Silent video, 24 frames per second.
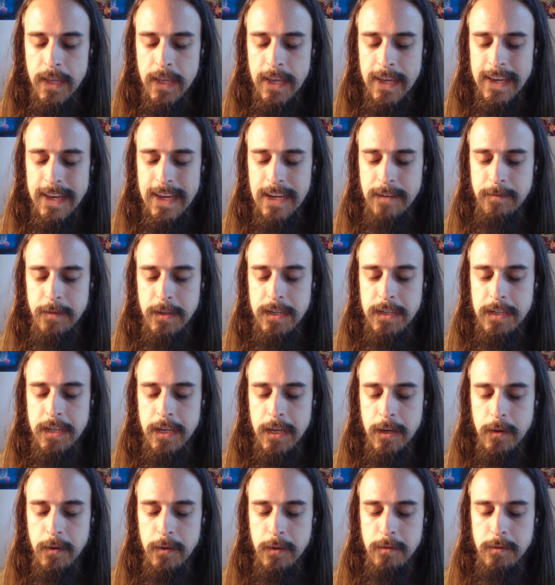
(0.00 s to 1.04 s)
Every
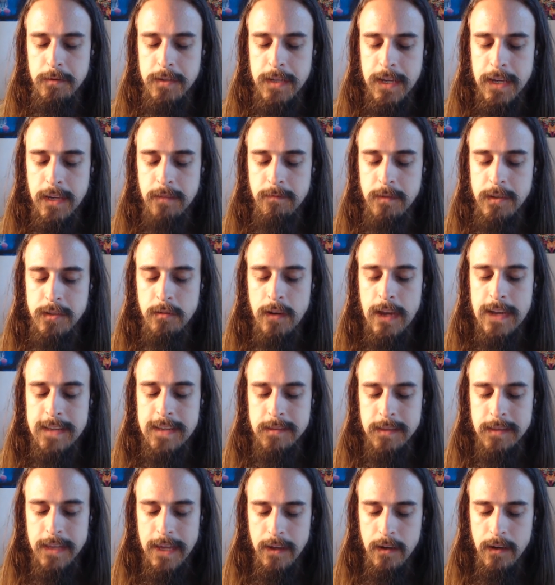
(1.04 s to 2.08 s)
inhale you take, visualizing
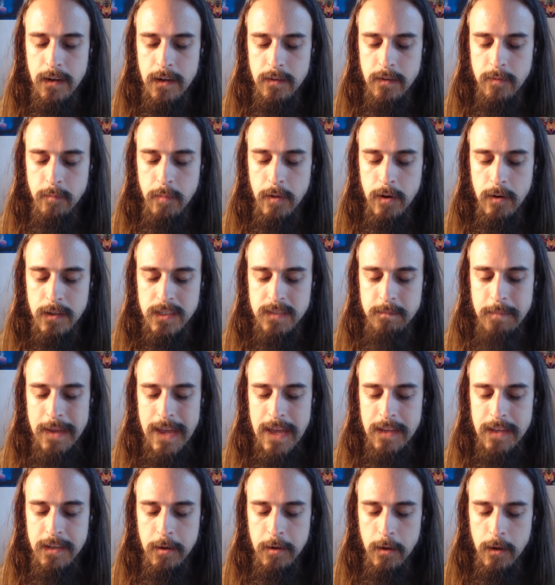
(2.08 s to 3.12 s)
that golf ball
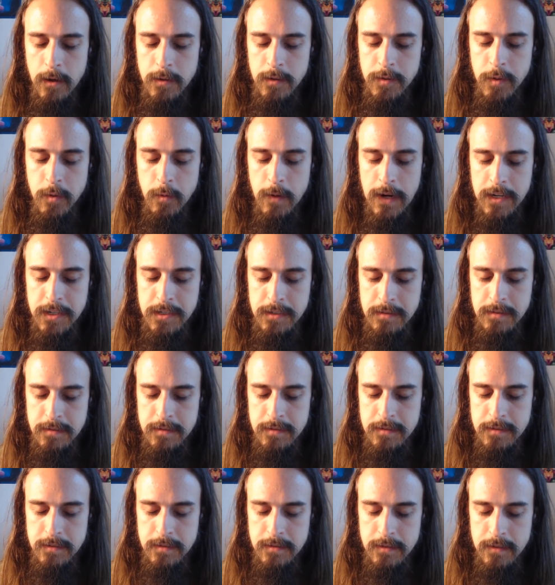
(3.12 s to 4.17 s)
expand in all directions,
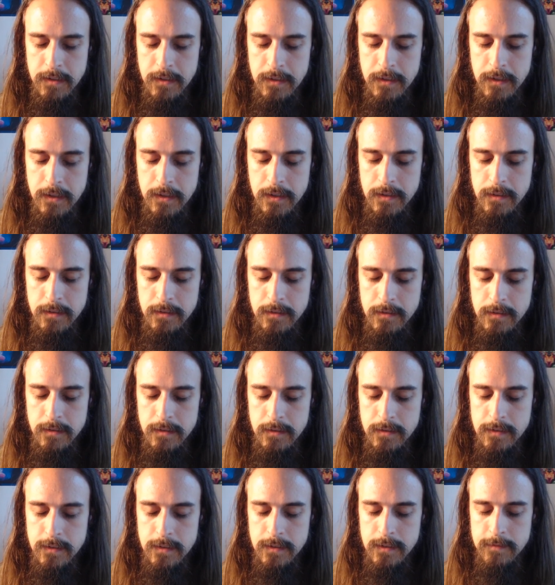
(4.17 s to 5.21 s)

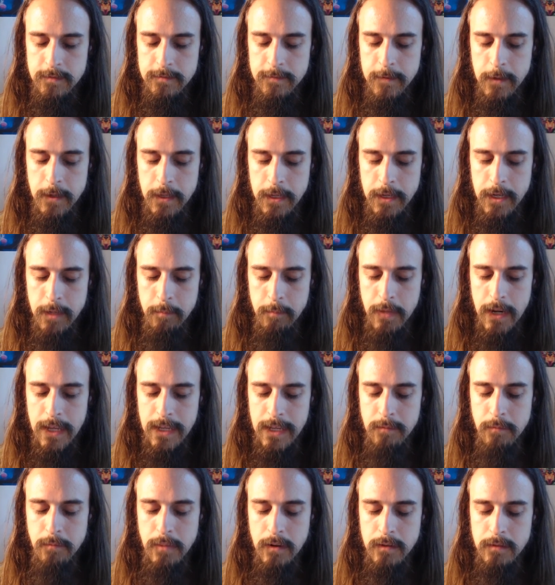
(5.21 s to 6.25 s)
filling it up like a
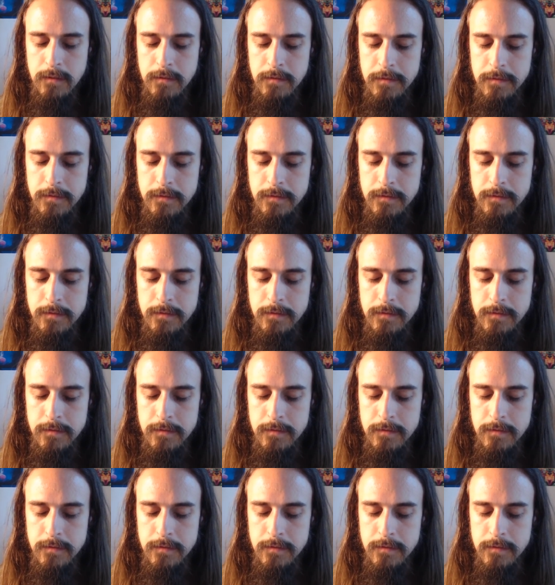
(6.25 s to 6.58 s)
balloon,